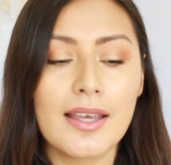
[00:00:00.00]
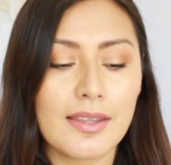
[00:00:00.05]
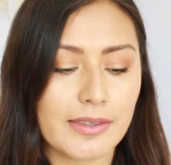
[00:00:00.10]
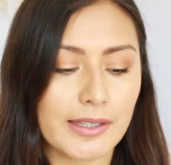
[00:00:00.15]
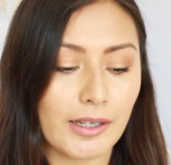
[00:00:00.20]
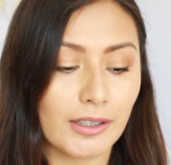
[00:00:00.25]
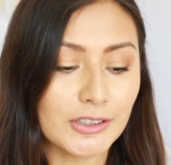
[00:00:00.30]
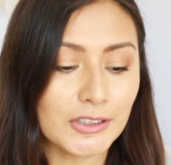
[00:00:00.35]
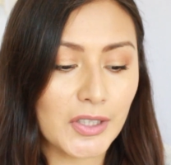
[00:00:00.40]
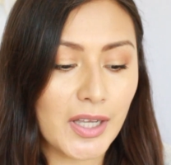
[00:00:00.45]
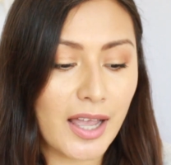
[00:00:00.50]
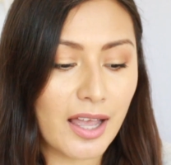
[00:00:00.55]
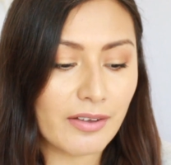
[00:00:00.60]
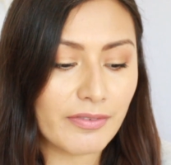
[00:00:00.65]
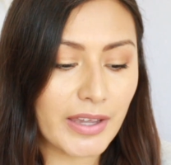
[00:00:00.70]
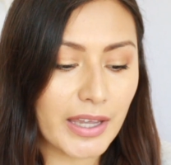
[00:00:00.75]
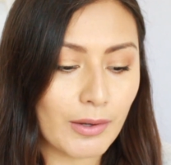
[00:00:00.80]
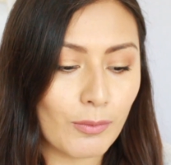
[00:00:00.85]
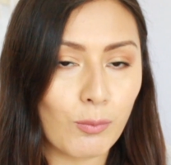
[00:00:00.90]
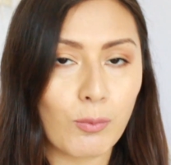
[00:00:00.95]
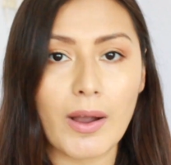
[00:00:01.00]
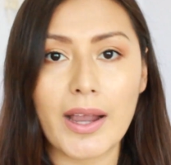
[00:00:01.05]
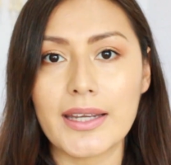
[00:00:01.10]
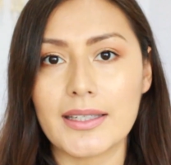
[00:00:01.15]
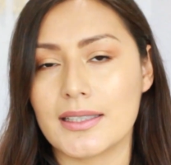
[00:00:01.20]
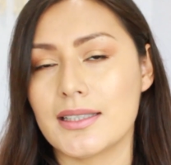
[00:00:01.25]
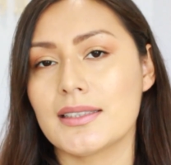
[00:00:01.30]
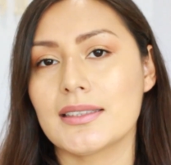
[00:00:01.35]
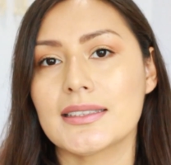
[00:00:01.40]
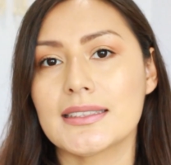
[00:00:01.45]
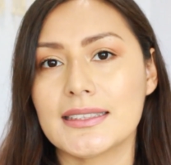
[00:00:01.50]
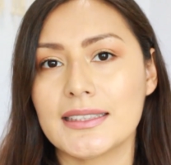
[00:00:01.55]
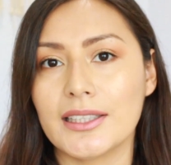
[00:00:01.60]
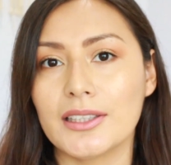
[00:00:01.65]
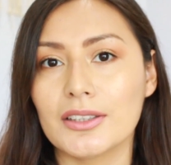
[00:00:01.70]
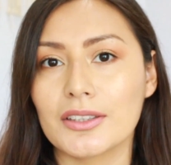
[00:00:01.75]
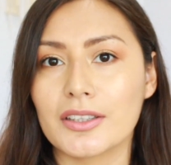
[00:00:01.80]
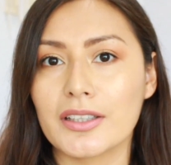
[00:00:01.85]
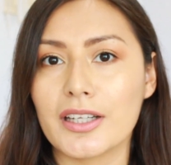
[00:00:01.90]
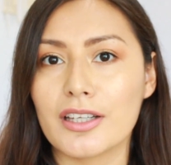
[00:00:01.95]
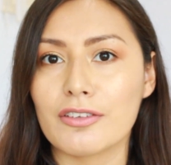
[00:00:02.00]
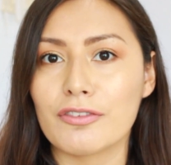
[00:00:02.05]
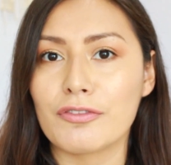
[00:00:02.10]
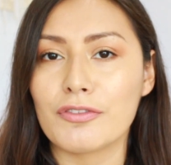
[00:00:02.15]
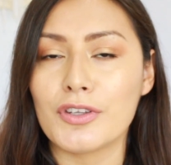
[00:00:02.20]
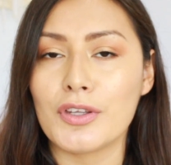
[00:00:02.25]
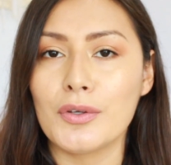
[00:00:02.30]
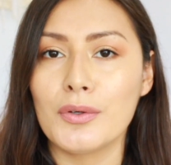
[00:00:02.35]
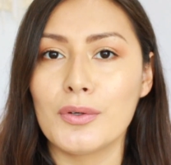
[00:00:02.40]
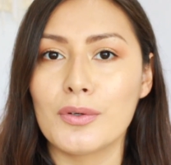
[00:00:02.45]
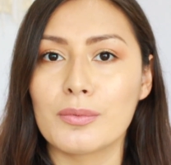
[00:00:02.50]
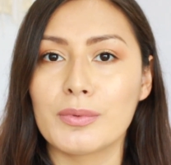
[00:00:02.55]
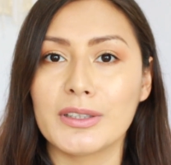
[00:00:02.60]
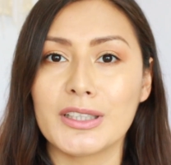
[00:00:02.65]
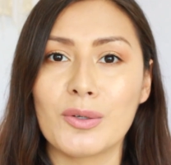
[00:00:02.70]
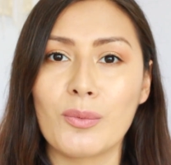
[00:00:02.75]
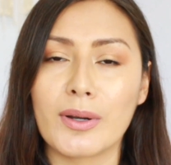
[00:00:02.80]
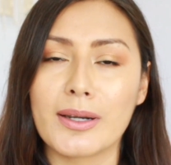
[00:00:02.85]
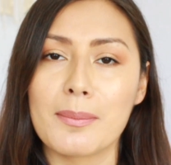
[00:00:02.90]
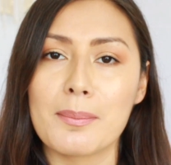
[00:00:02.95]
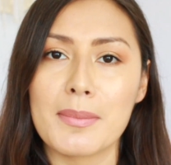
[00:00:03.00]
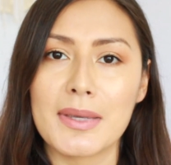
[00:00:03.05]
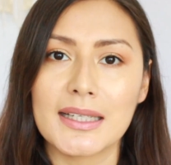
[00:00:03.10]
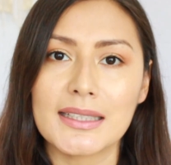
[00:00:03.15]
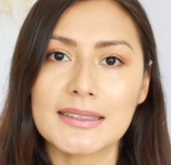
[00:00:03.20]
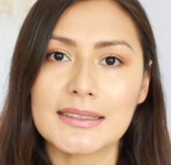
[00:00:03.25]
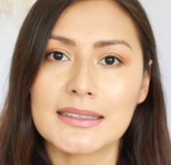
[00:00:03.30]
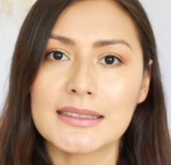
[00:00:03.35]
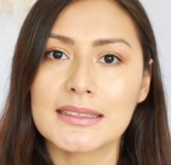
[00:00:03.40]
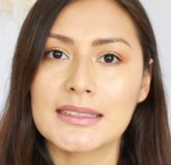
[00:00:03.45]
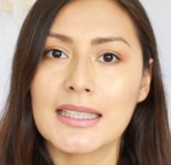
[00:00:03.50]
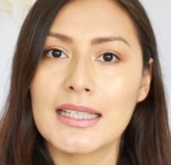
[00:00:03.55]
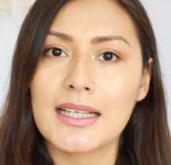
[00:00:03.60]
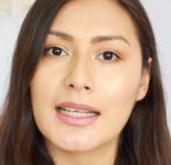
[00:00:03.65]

They also have a white concealer if you really want to mix.